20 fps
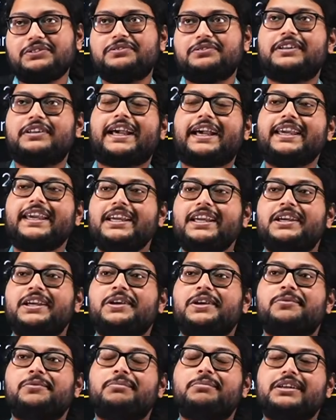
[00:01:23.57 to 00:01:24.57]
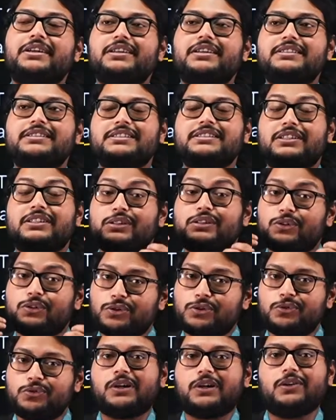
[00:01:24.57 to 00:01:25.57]
Why? Because
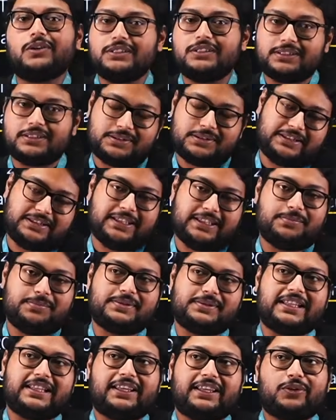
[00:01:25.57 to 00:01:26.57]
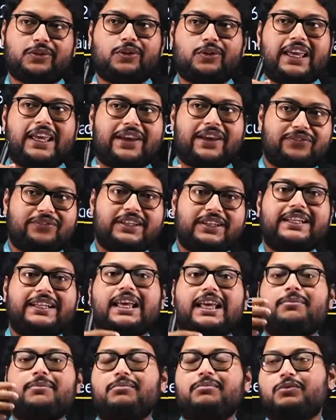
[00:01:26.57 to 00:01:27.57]
throughout the steps, every
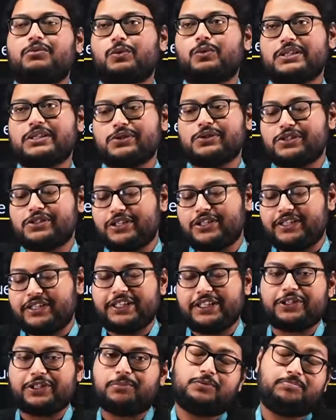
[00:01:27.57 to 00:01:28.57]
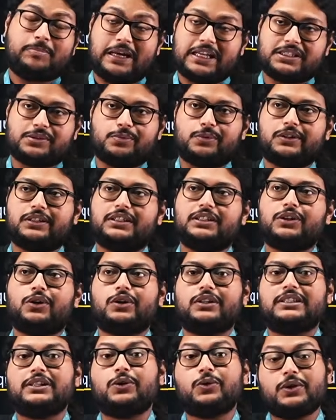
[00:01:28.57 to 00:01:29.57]
time once you generate your password or
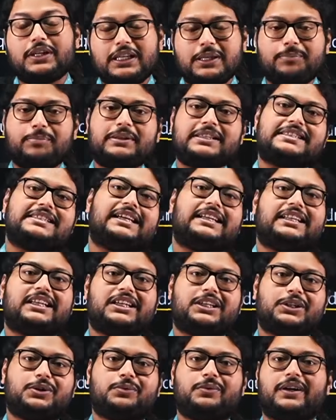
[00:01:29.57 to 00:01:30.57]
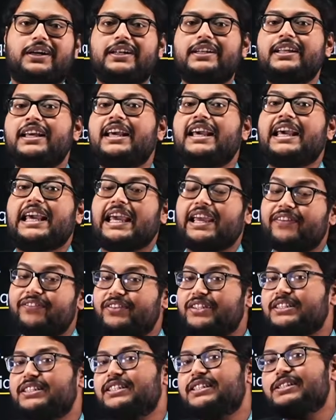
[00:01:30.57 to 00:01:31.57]
the OTPs that are required,
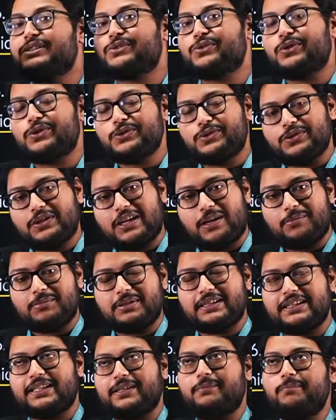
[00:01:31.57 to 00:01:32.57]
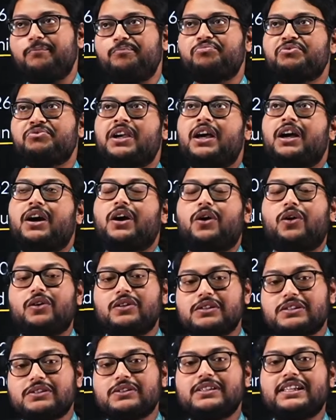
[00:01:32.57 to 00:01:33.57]
everything is going to come in them.
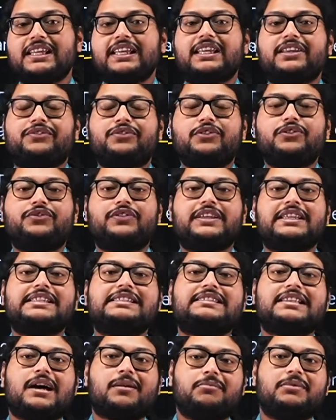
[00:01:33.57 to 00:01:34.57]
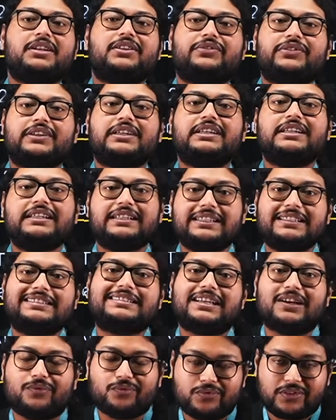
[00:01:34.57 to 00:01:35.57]
Also, like if you face some difficulty
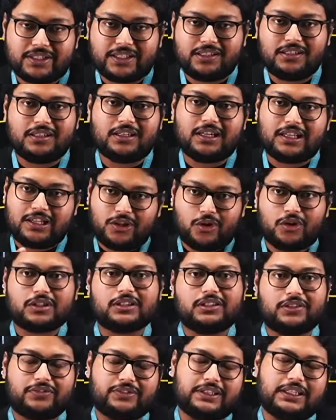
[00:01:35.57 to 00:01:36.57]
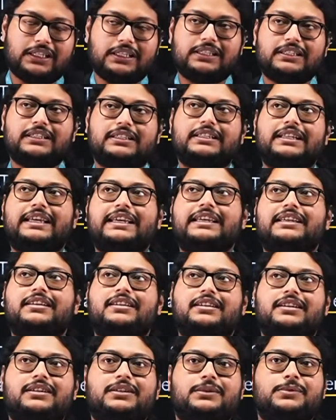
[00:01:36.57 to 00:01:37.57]
somewhere along the way, like
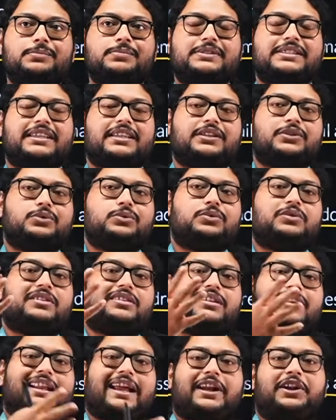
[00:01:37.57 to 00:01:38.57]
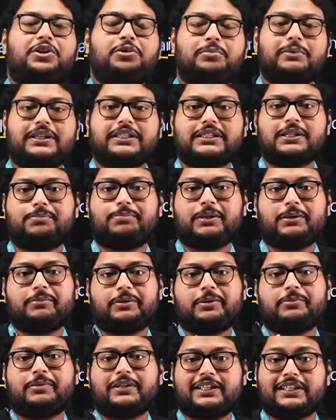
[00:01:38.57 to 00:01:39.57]
say you tried to make the
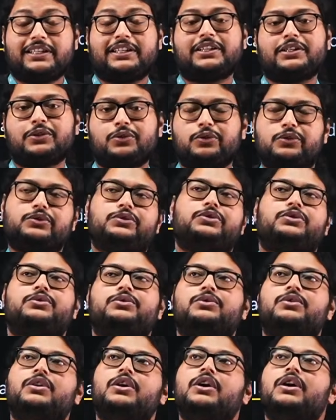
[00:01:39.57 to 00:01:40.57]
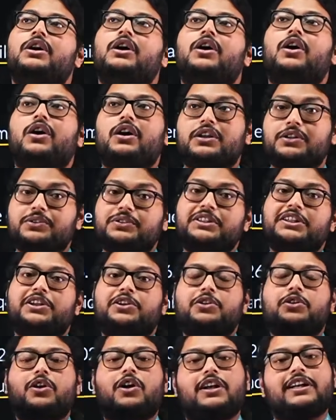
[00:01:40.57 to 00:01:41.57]
payment but it didn't go through, or you need to
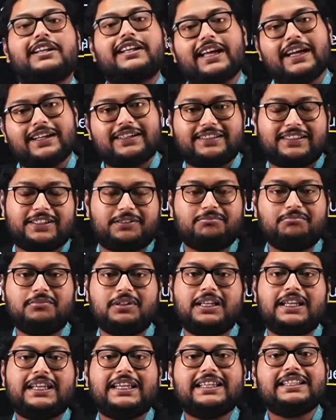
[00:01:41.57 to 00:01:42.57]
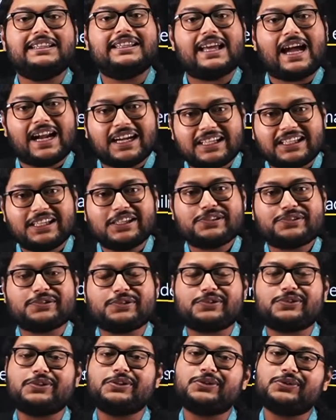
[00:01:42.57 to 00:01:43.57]
contact them, in that case
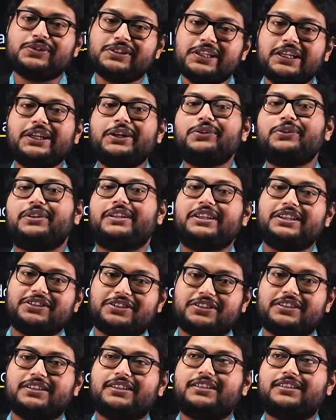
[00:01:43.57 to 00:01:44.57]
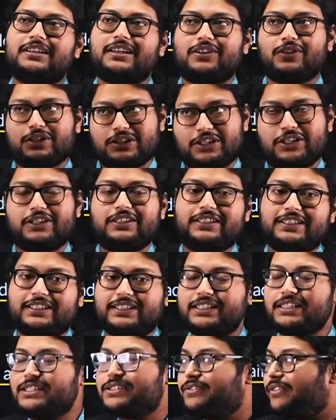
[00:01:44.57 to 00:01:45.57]
also you need to reach the
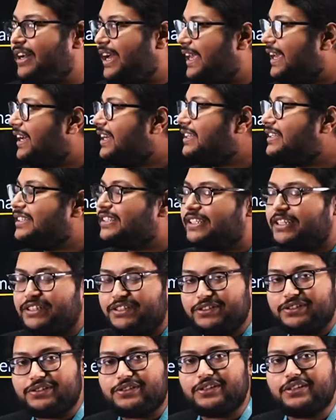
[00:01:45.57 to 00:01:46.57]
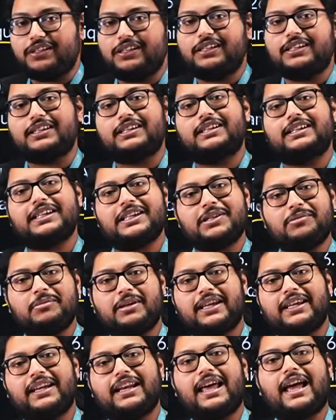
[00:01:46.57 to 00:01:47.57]
authorities via the registered
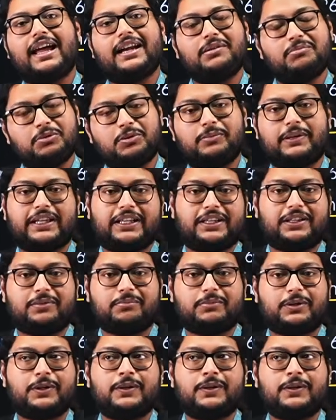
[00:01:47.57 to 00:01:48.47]
email and mobile number.